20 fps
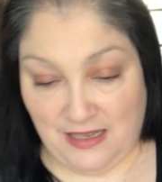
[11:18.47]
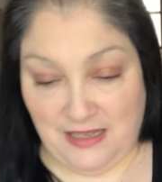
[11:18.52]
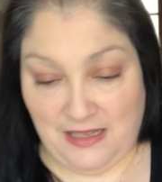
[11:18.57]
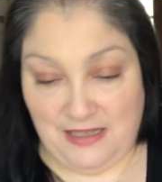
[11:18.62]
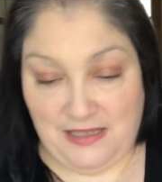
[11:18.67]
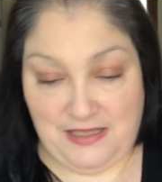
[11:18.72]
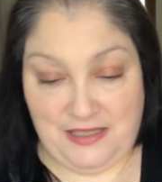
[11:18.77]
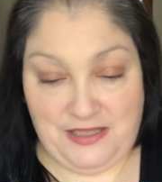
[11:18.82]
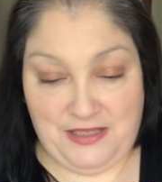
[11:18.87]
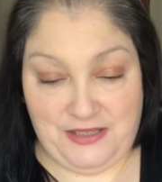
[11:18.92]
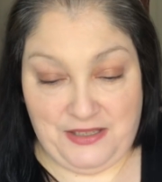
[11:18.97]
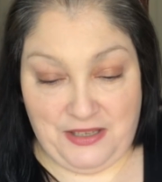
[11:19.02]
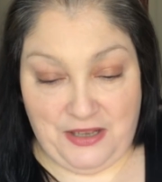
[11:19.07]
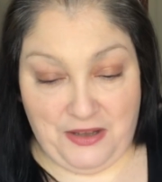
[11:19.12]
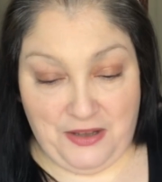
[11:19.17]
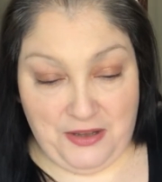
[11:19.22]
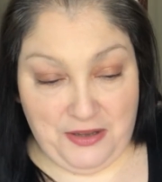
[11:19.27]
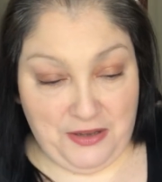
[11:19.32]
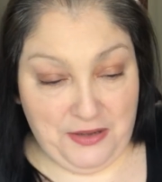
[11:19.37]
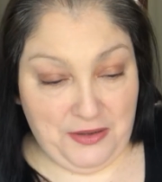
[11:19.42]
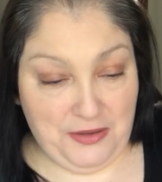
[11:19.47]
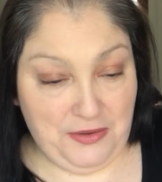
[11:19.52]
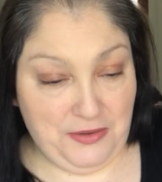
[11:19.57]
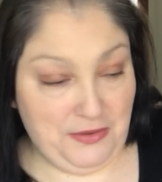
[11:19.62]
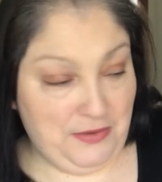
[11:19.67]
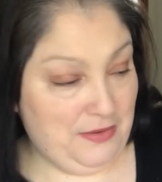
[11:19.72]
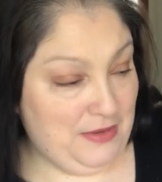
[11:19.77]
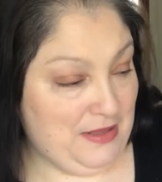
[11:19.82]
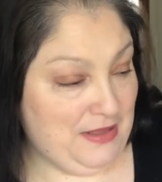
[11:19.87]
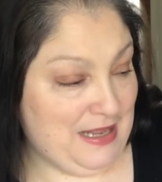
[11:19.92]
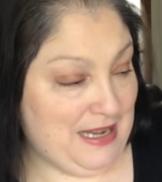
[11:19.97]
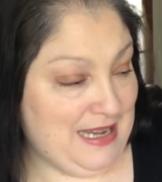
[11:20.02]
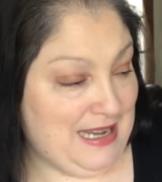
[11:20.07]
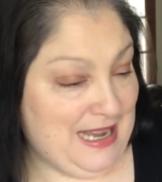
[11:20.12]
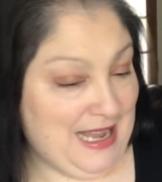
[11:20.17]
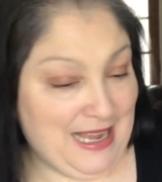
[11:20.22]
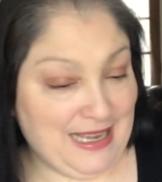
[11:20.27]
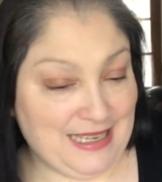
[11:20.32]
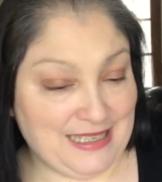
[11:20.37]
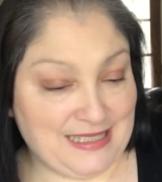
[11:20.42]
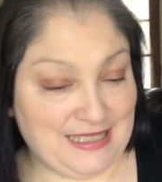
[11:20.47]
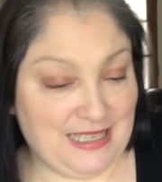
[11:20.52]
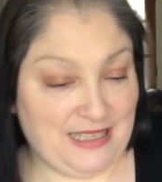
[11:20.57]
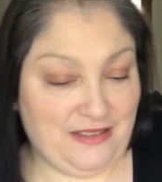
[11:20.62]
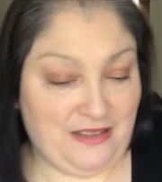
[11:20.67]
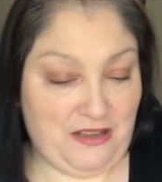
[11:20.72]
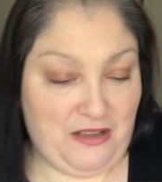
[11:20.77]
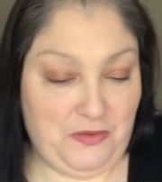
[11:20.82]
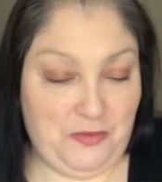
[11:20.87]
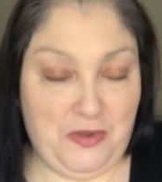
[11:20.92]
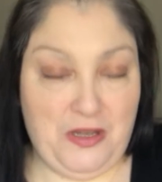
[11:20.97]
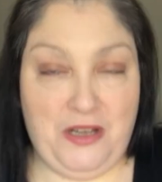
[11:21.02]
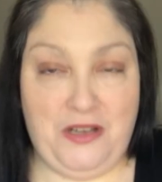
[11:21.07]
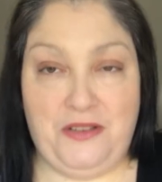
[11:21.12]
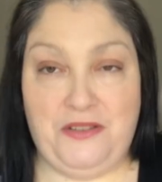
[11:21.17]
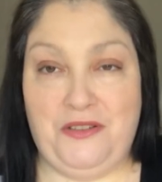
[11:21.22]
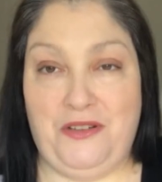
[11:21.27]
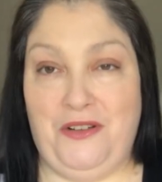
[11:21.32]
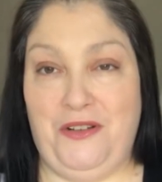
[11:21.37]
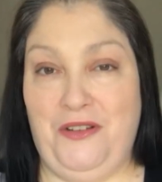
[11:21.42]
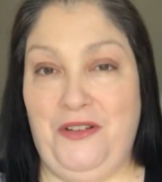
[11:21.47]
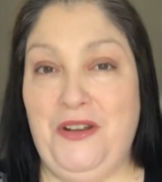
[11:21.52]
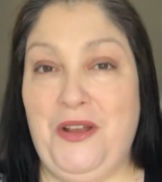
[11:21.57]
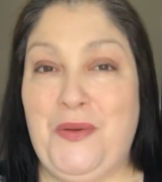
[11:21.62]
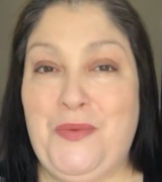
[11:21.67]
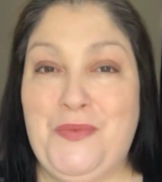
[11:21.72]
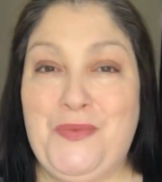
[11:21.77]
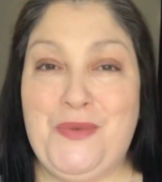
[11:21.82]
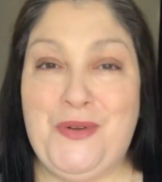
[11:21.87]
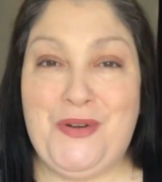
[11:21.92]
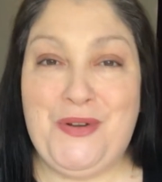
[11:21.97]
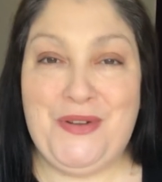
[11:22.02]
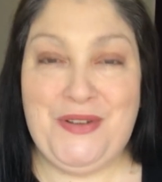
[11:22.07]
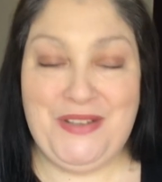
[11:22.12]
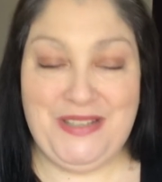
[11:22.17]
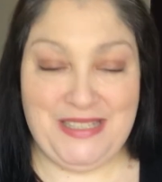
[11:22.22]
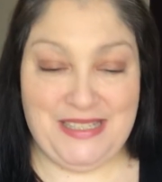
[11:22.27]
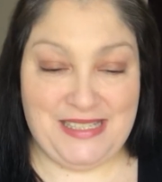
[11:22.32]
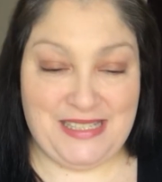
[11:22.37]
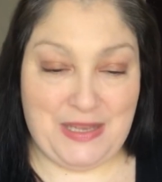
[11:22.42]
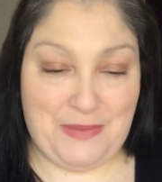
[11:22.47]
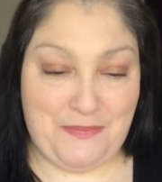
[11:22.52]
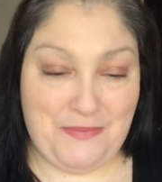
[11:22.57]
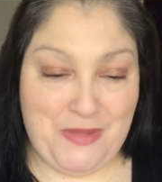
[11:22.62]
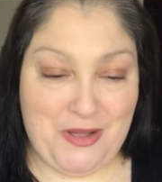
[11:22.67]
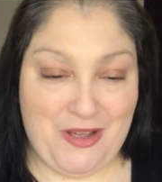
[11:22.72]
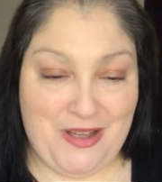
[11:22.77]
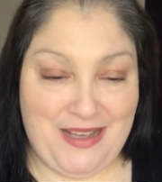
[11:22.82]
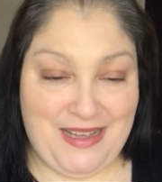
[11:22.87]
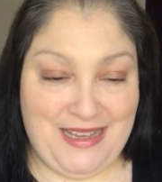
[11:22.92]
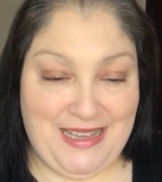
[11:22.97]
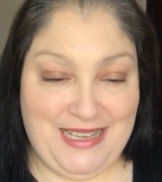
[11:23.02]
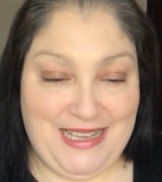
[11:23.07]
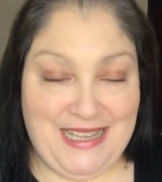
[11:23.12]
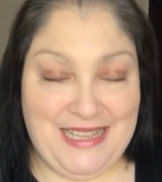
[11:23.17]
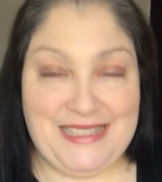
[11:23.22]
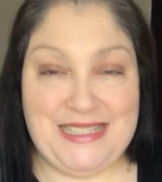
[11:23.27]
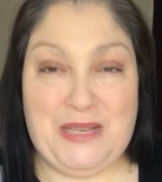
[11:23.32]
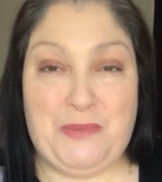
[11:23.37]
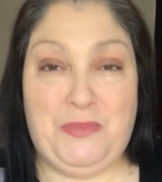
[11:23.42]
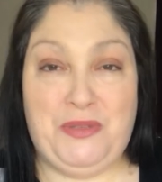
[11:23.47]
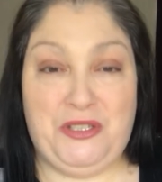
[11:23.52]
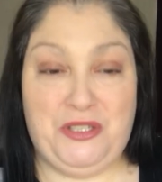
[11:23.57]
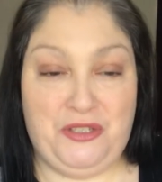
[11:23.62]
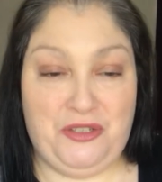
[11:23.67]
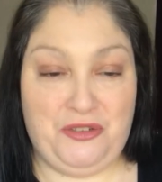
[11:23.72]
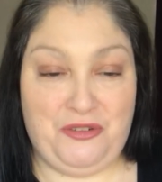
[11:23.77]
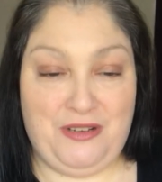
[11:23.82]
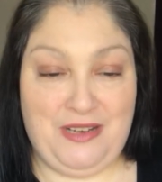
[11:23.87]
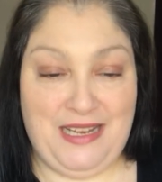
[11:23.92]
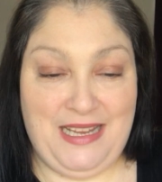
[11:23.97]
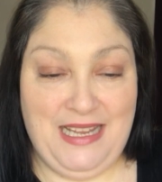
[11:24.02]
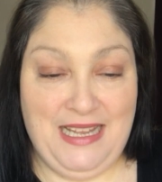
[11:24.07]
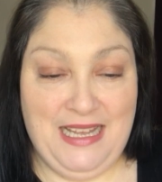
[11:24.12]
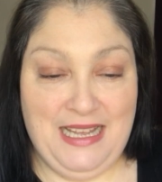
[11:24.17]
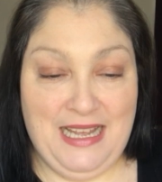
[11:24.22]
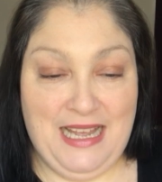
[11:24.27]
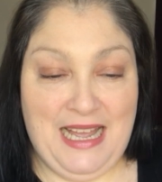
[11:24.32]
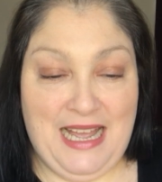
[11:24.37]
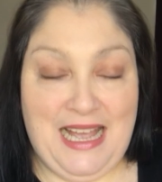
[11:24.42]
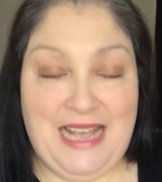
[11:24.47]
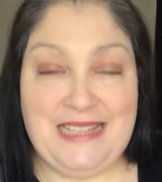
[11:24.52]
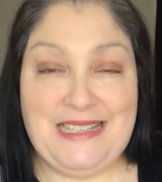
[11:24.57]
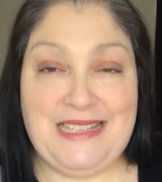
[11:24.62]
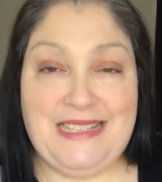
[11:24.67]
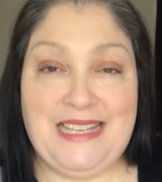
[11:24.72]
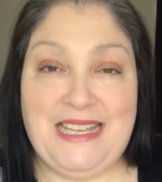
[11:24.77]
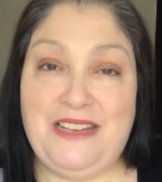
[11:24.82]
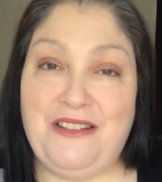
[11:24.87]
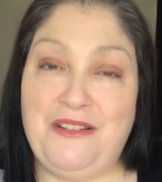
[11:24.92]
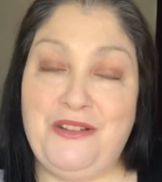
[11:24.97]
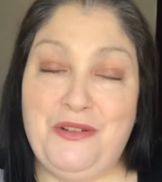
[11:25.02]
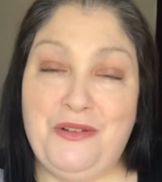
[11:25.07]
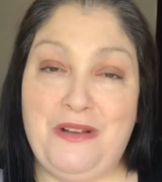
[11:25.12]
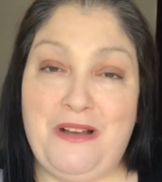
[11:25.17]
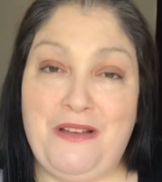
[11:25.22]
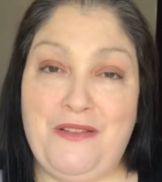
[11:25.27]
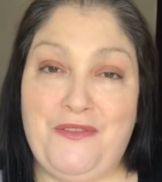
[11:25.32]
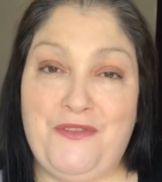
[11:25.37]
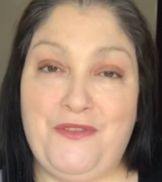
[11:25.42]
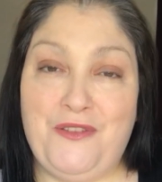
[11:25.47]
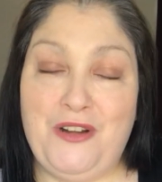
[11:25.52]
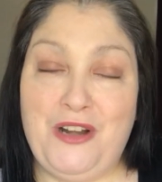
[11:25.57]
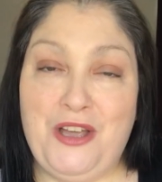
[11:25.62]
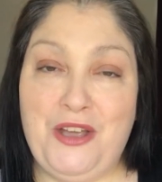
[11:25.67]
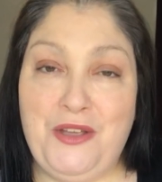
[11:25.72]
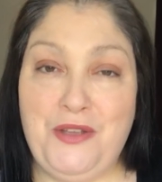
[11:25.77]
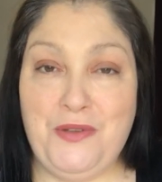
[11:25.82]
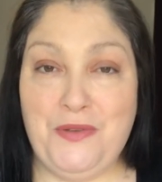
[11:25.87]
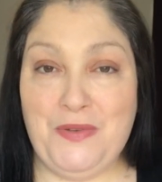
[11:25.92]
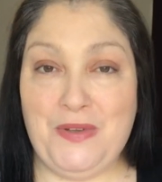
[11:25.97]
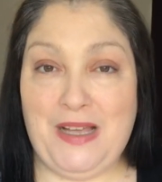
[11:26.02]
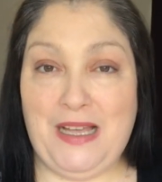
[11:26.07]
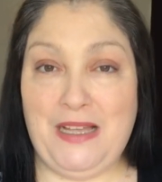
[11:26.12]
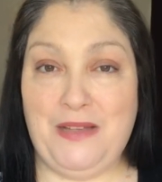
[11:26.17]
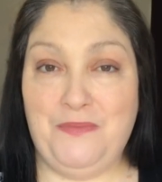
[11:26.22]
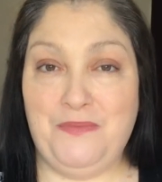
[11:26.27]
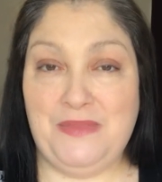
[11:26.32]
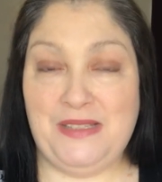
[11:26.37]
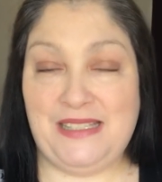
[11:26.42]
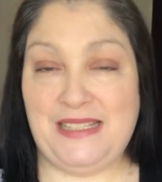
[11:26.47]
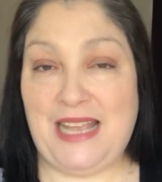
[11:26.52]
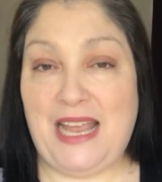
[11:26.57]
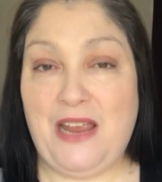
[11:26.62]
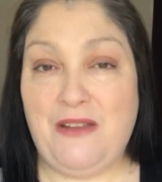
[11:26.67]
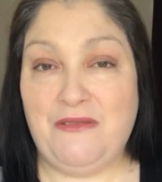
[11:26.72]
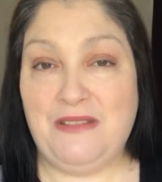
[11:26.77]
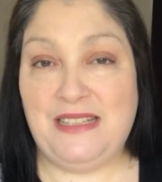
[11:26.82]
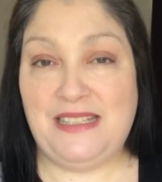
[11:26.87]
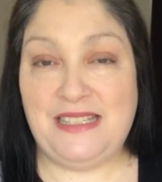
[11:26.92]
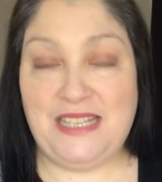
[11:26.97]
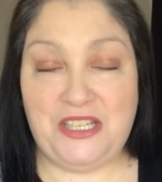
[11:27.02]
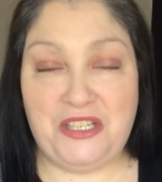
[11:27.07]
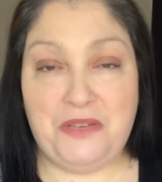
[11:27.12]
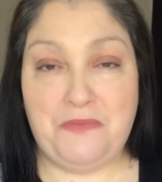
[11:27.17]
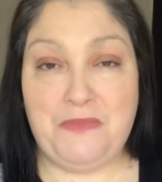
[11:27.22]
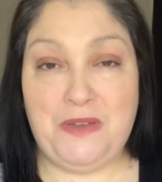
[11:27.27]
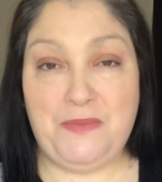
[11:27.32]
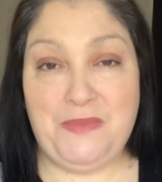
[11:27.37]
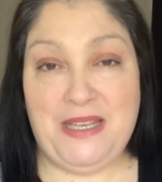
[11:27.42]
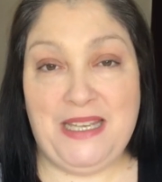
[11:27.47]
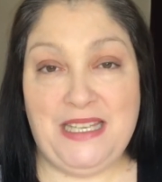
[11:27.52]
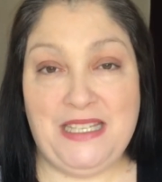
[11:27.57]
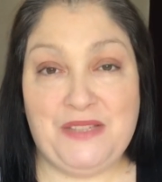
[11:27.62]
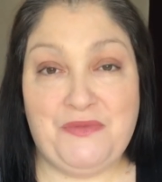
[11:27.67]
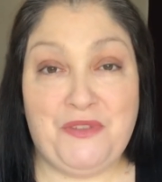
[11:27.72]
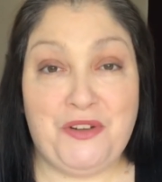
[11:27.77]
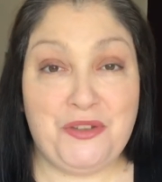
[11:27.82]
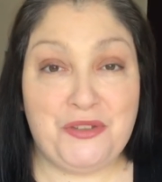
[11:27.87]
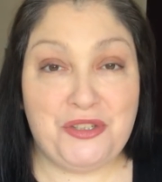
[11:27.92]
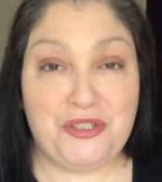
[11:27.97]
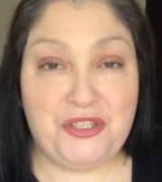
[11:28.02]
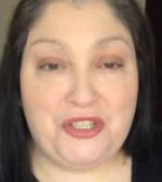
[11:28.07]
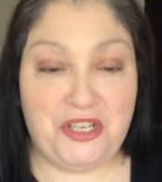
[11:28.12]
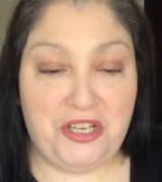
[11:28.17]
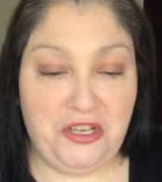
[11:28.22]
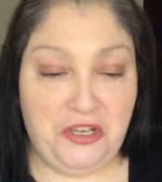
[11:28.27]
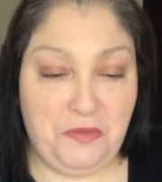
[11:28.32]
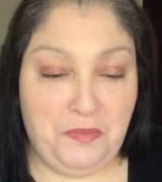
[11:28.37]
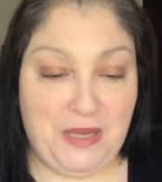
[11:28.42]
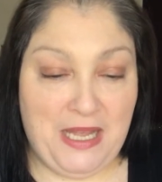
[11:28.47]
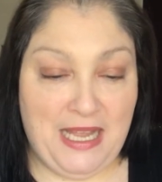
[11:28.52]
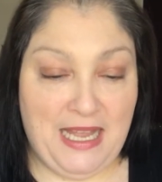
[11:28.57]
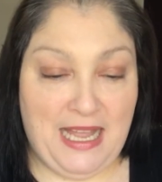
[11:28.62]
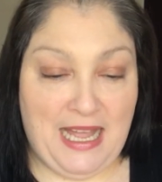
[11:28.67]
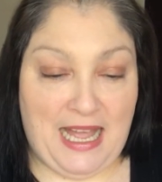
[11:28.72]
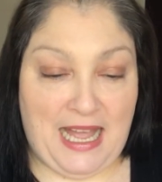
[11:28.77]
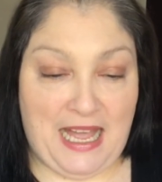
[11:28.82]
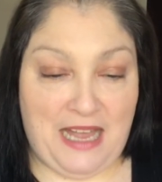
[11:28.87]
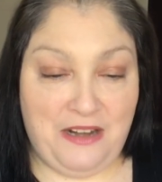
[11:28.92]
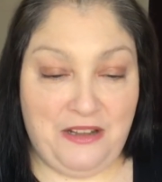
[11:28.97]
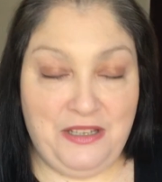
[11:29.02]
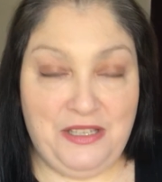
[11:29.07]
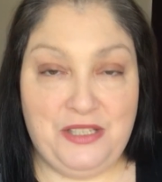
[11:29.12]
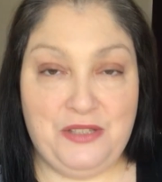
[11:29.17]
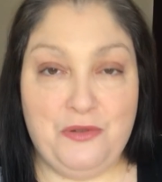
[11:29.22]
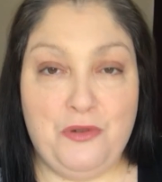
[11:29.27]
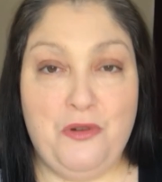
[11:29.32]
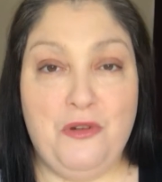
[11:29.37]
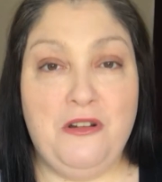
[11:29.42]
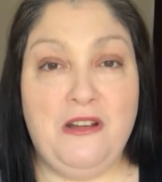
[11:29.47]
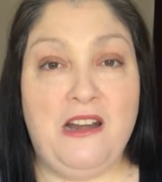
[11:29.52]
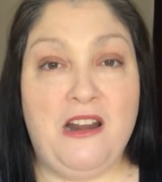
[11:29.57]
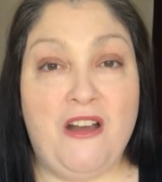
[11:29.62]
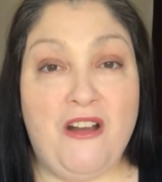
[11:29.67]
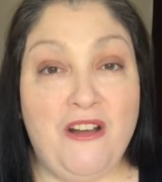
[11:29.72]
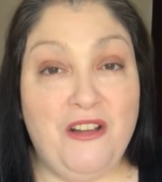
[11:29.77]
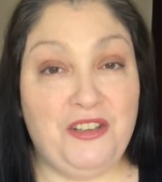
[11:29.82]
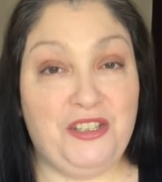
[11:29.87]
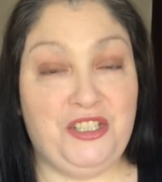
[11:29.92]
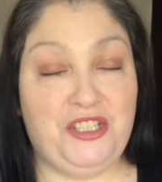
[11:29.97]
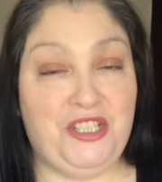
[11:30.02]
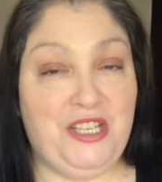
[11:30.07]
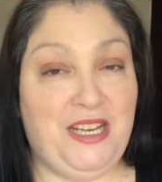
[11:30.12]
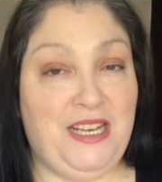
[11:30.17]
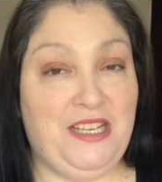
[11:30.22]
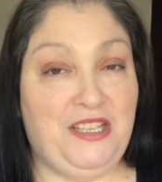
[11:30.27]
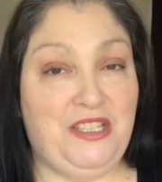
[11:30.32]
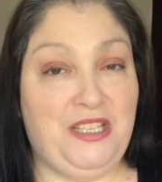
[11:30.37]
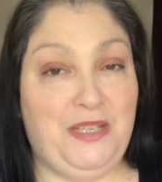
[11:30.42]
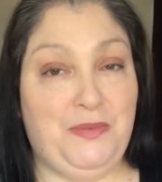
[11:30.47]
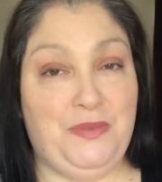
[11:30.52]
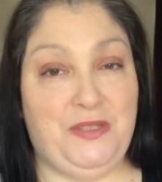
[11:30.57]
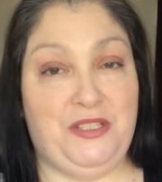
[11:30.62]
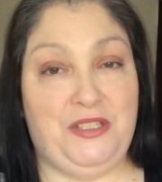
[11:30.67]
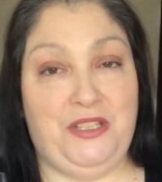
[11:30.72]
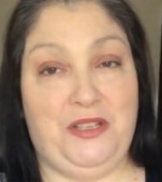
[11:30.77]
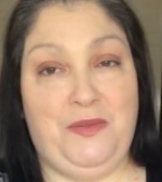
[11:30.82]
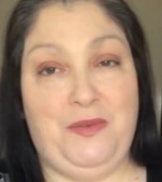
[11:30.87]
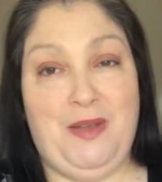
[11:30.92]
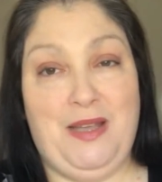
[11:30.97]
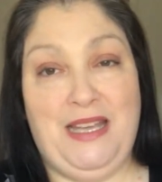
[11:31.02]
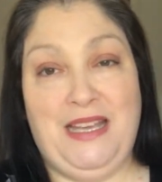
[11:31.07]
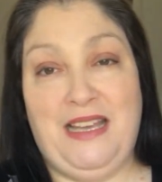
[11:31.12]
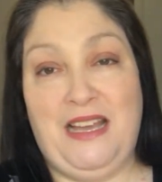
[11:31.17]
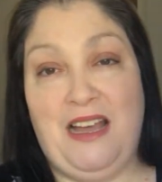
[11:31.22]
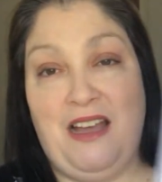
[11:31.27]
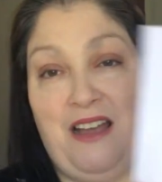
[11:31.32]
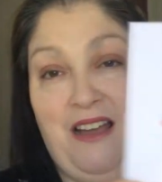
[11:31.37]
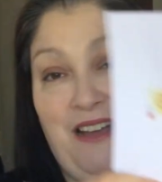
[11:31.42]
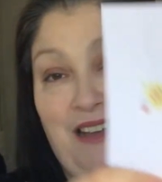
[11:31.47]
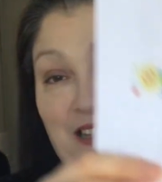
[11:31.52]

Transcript: So the next thing that I worked on was my temperature tree. As I said, I follow Sarah's Stitching Mummy's Flosstube, and I saw last year she was doing her